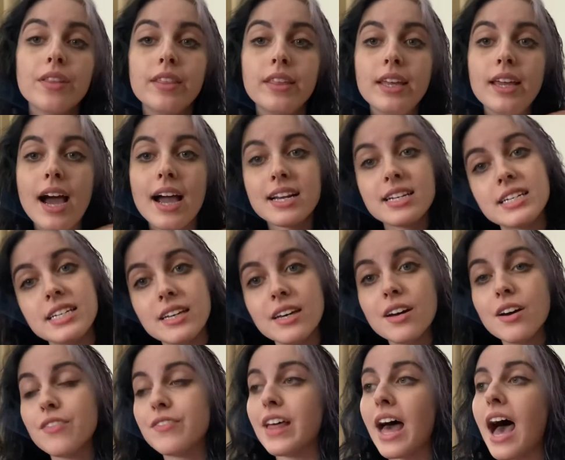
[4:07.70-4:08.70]
the idea
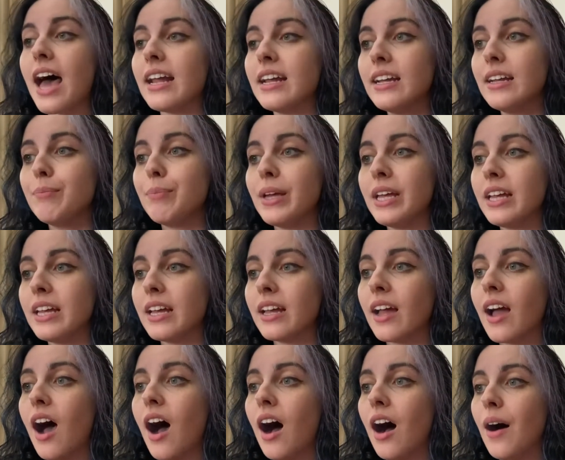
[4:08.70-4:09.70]
of that being
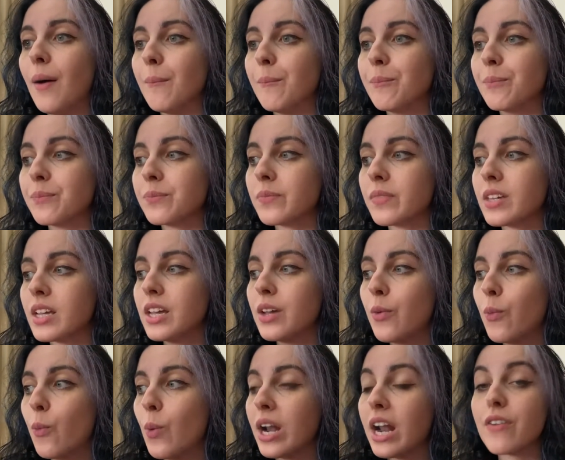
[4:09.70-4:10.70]
um,
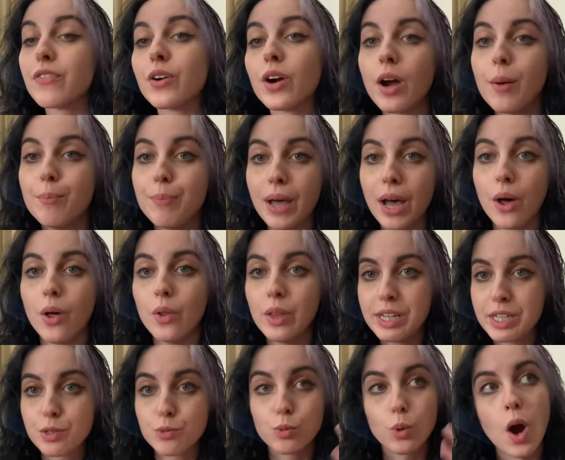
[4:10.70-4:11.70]
whenever a bell
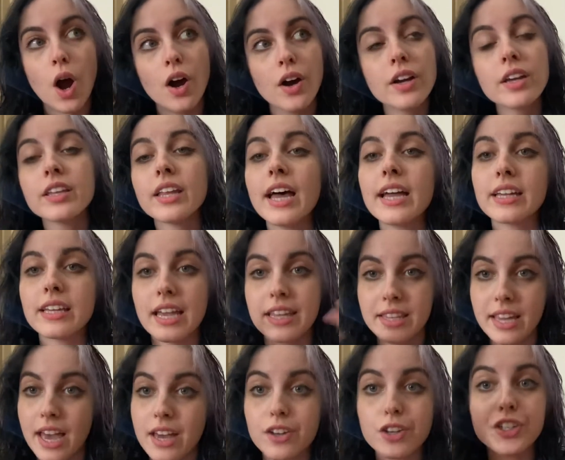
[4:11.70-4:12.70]
is rung, like
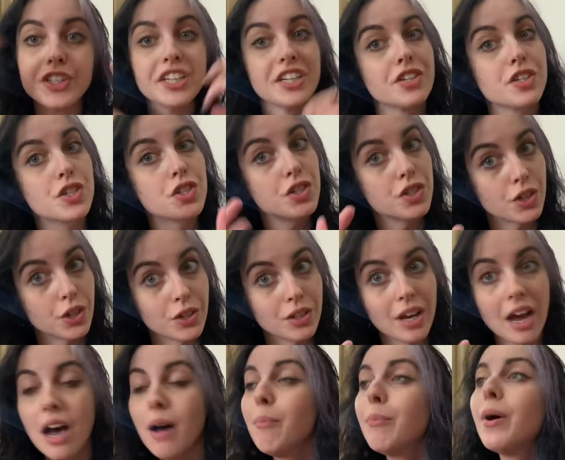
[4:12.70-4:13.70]
the energy is stirred
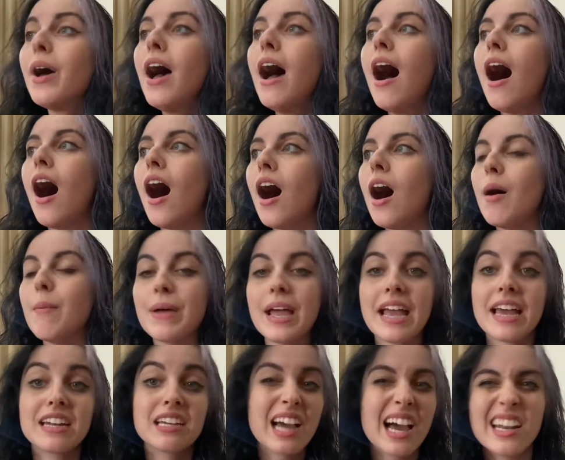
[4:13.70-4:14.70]
up um,
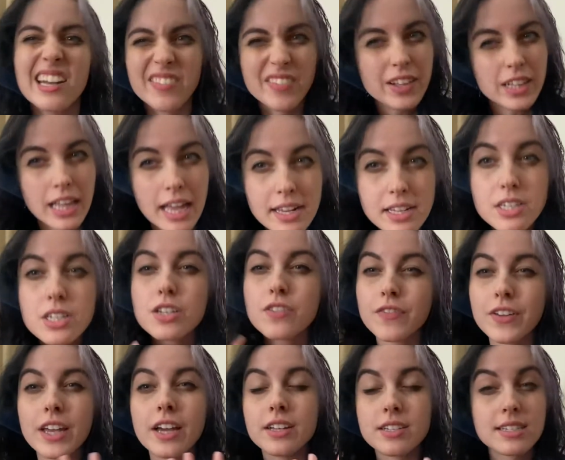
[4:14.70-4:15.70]
and kind of cleansed
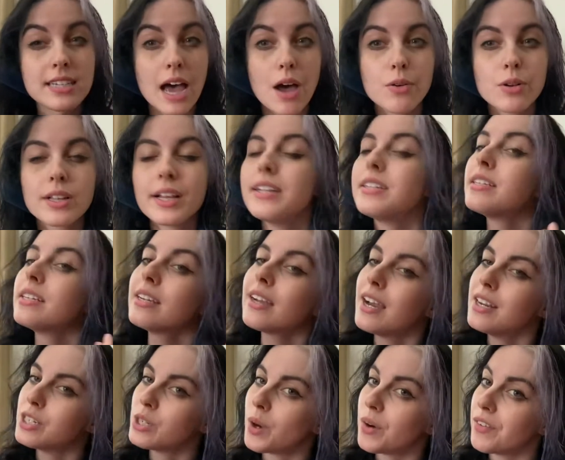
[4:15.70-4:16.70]
via sound cleansing. I
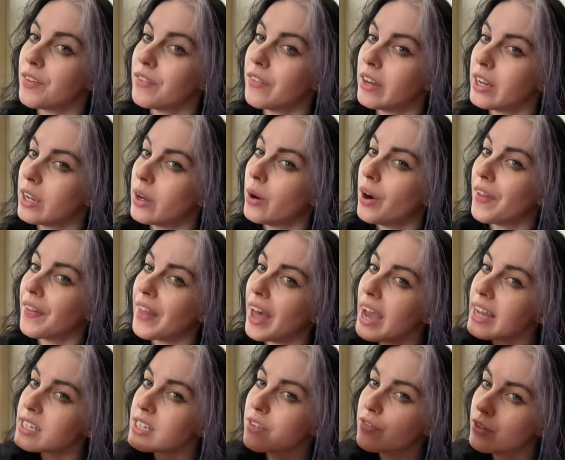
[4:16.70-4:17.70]
do have a video on
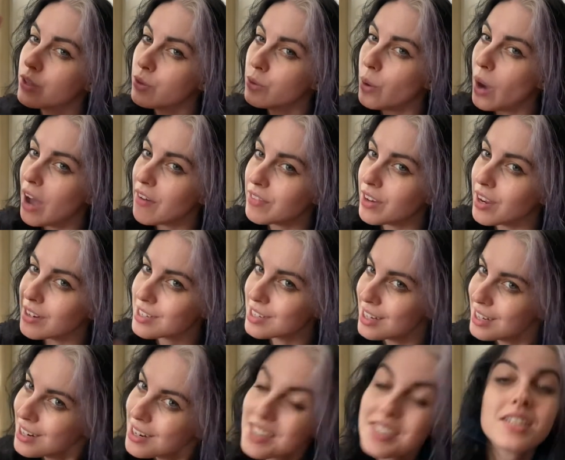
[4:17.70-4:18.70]
that if you have not
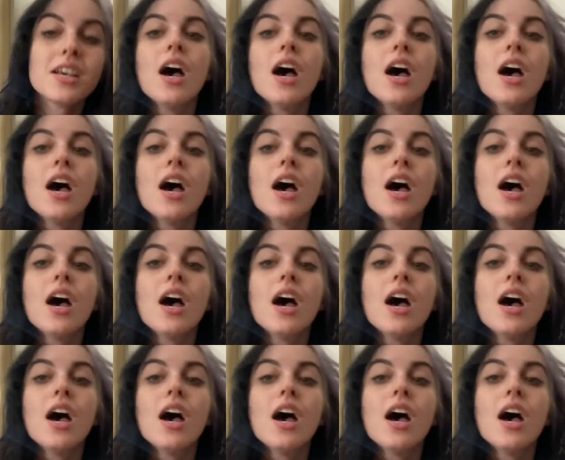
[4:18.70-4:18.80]
seen it.